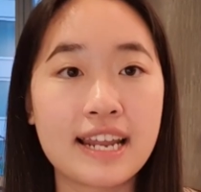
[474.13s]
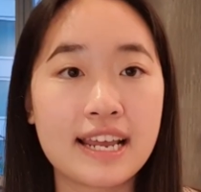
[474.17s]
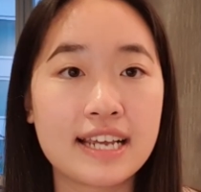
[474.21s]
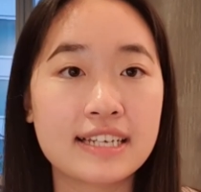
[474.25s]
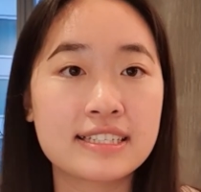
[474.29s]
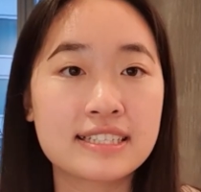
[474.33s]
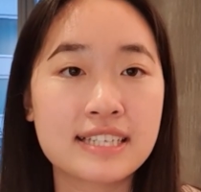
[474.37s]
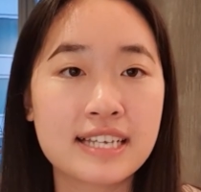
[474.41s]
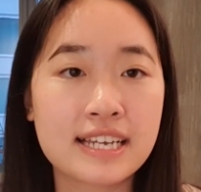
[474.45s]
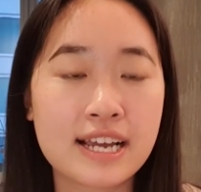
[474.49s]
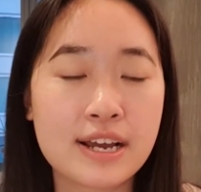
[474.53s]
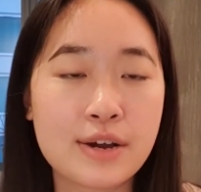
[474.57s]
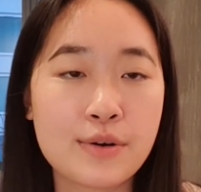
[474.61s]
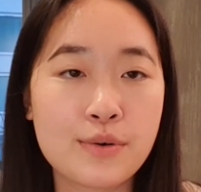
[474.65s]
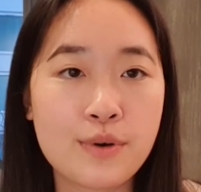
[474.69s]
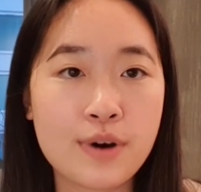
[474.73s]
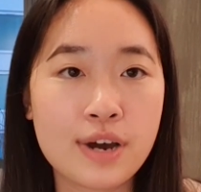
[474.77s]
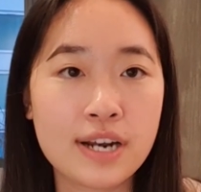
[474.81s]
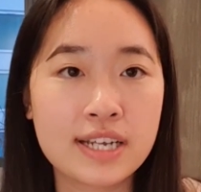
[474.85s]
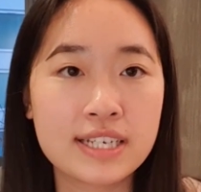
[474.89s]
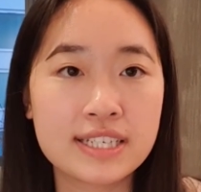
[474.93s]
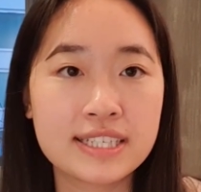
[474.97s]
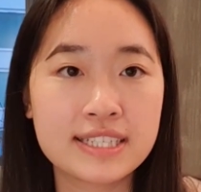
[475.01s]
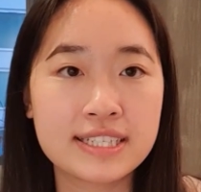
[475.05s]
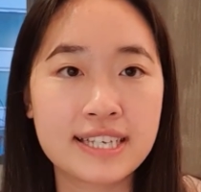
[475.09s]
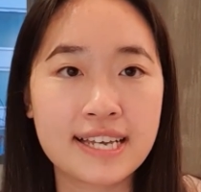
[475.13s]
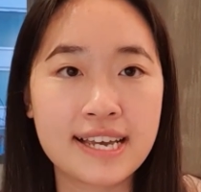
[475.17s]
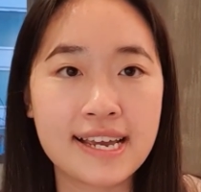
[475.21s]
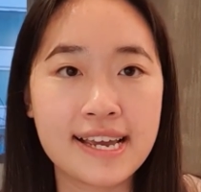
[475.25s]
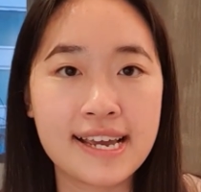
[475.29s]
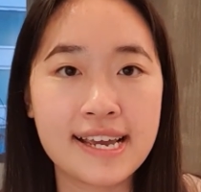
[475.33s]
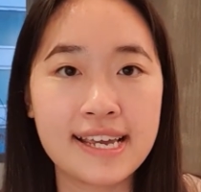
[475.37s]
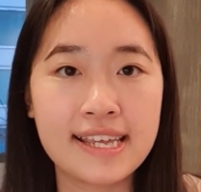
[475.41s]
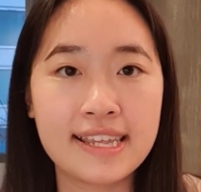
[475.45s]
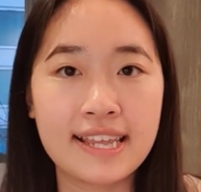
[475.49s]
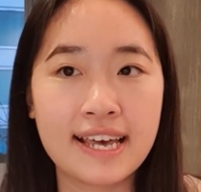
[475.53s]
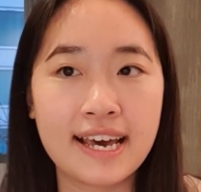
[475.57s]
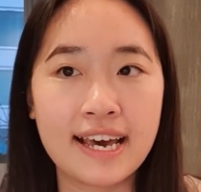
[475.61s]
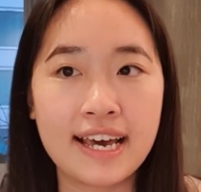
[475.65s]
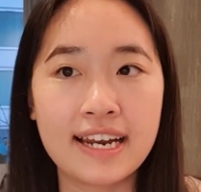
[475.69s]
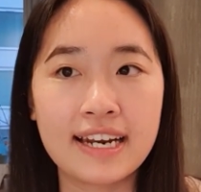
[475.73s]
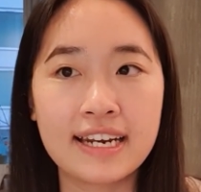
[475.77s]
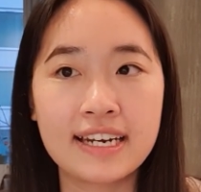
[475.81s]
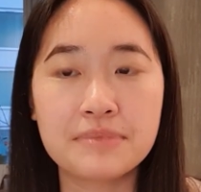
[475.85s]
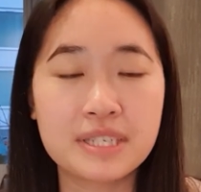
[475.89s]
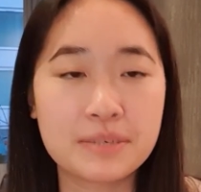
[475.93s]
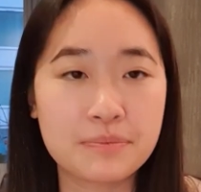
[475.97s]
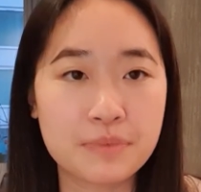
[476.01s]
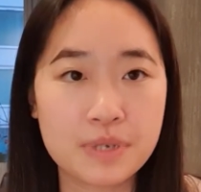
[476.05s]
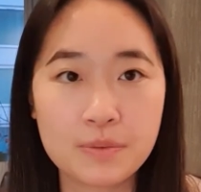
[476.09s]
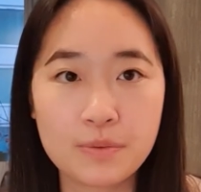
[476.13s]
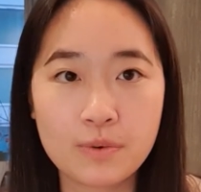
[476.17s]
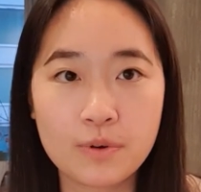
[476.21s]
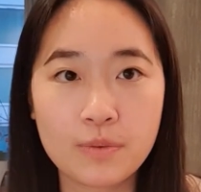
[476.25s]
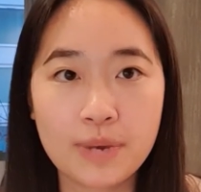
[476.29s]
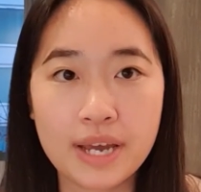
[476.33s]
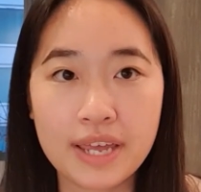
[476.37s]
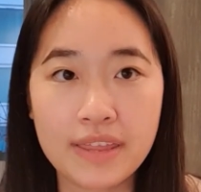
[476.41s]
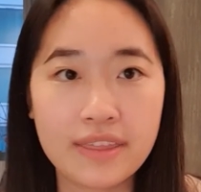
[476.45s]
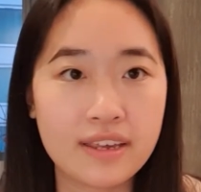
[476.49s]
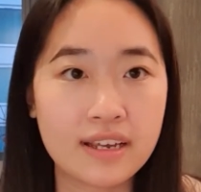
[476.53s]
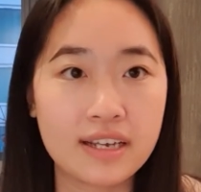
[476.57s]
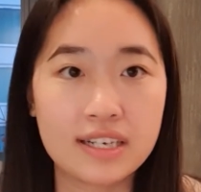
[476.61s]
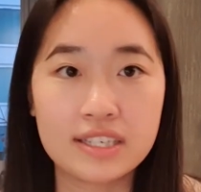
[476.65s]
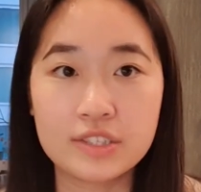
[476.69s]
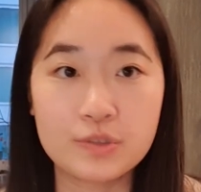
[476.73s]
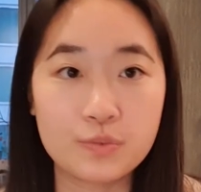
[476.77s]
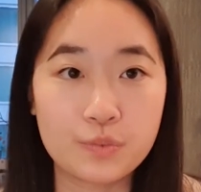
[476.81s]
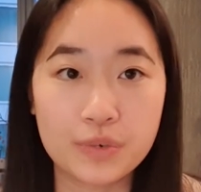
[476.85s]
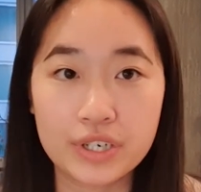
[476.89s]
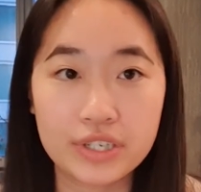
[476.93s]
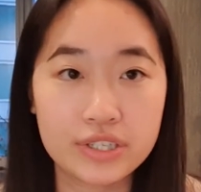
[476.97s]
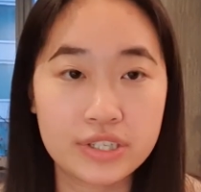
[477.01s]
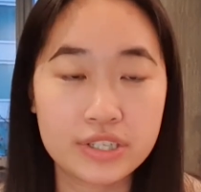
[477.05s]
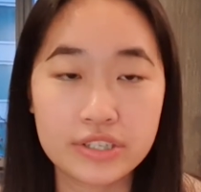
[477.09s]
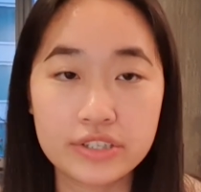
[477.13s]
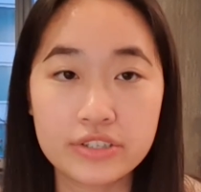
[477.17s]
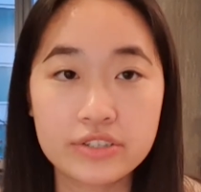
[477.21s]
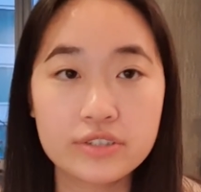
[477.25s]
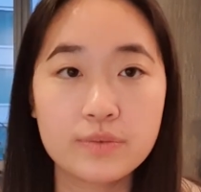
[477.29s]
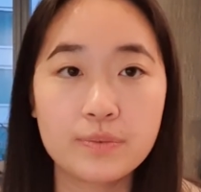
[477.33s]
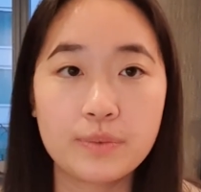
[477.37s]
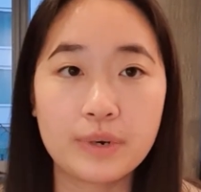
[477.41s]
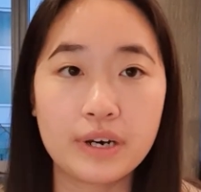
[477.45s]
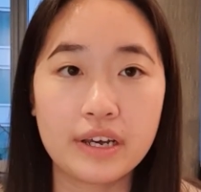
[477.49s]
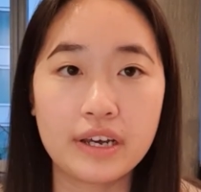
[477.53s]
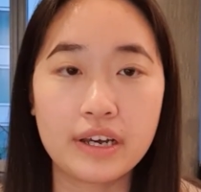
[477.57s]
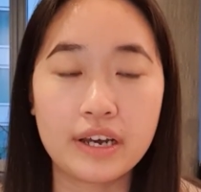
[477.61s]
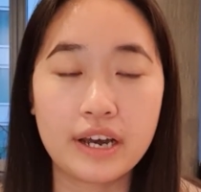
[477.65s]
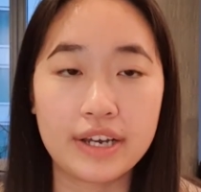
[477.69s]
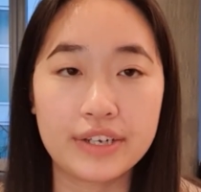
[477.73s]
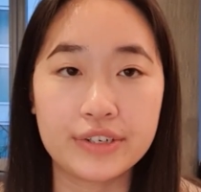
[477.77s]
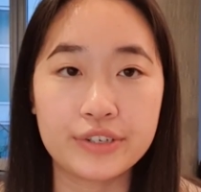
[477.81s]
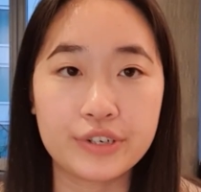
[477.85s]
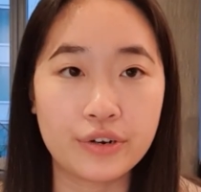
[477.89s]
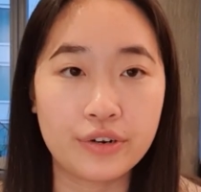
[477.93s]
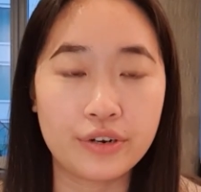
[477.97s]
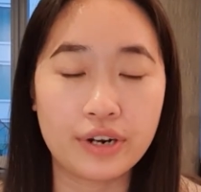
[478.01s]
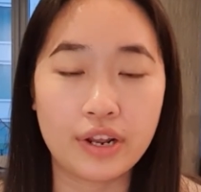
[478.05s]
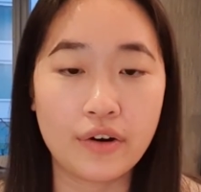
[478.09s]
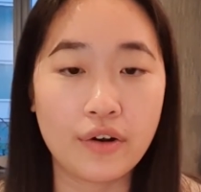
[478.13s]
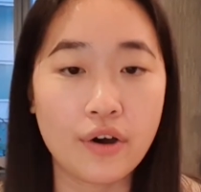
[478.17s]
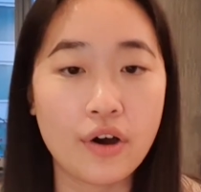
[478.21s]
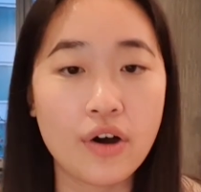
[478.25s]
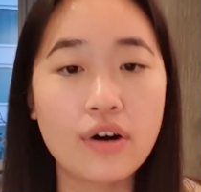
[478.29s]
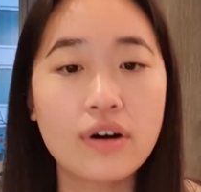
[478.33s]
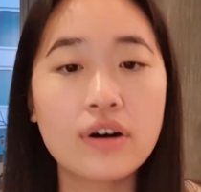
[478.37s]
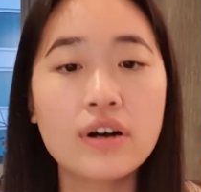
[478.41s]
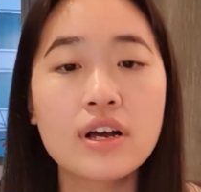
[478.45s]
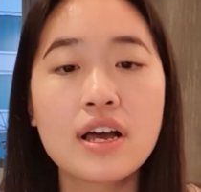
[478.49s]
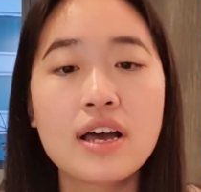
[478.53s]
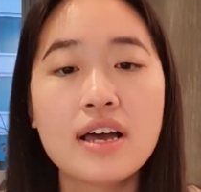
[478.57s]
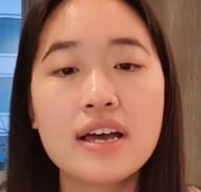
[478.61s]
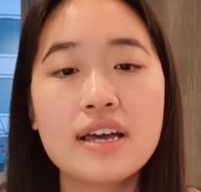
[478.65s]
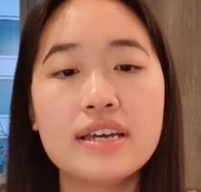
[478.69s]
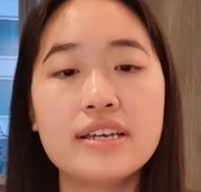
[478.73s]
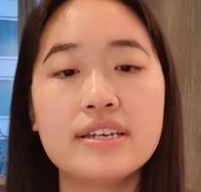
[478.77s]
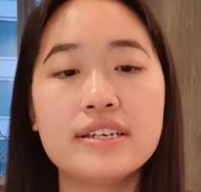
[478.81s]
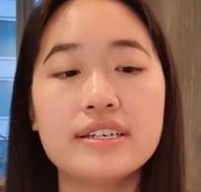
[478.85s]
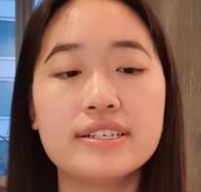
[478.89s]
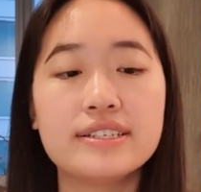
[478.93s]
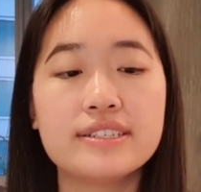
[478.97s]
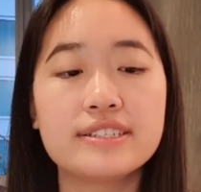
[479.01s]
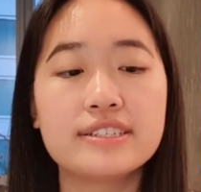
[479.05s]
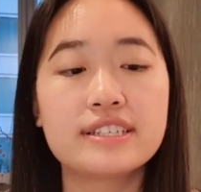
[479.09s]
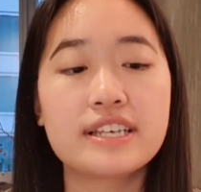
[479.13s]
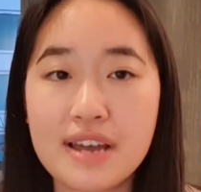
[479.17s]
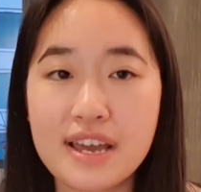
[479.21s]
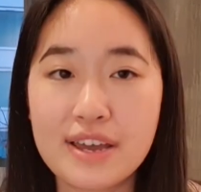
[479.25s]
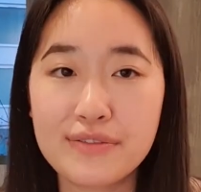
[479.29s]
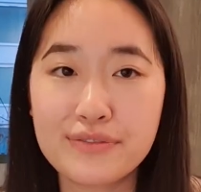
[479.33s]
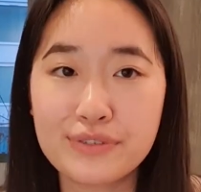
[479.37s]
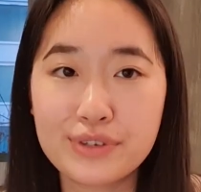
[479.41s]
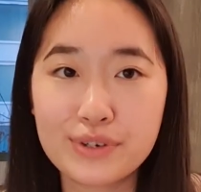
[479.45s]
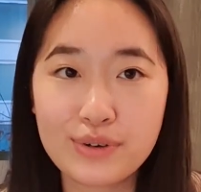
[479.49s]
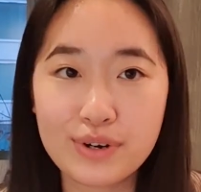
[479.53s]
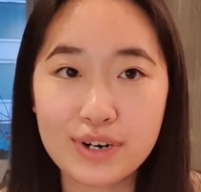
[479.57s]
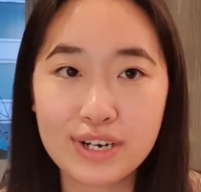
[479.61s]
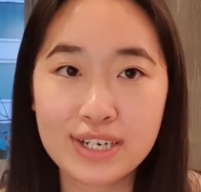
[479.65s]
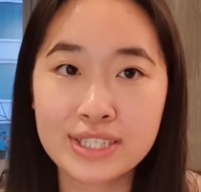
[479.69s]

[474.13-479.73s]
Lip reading: next thing I want to say that some people might think it's weird to do, but I don't at all, is if you are